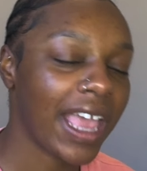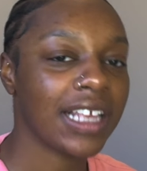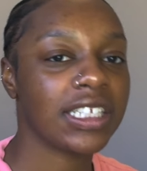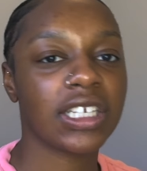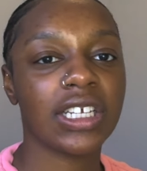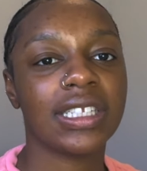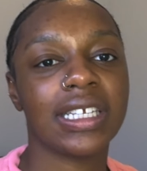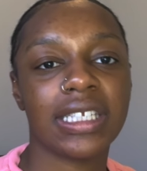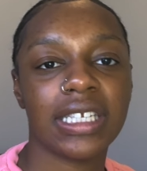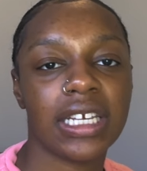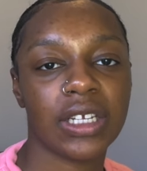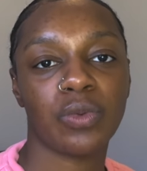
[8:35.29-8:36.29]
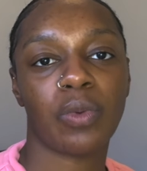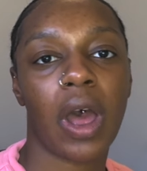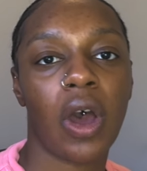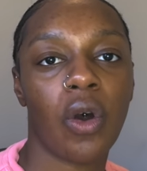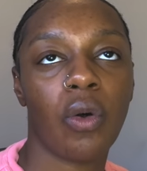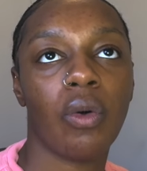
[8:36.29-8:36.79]
it's good to see as
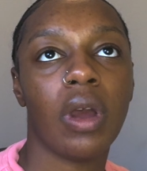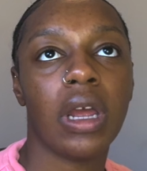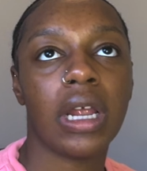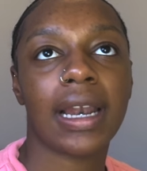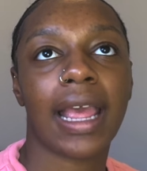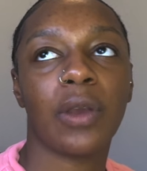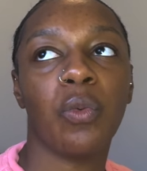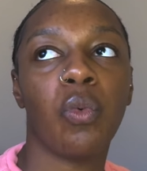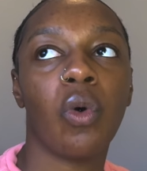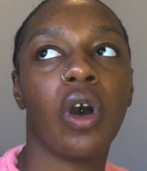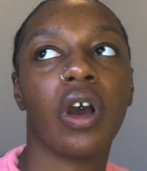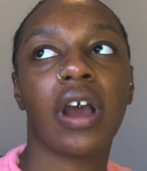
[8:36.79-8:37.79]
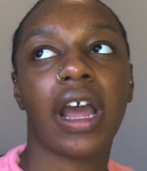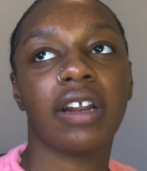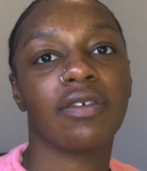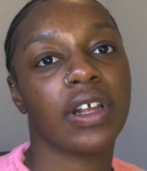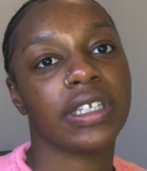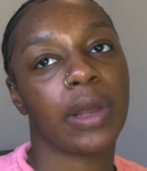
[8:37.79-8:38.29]
well like what kind of
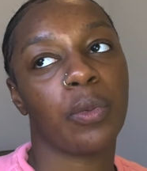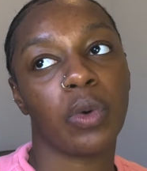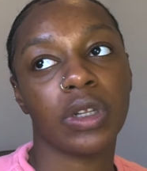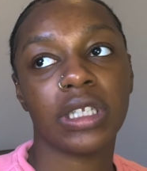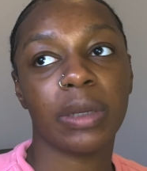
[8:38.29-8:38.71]
clothes I want to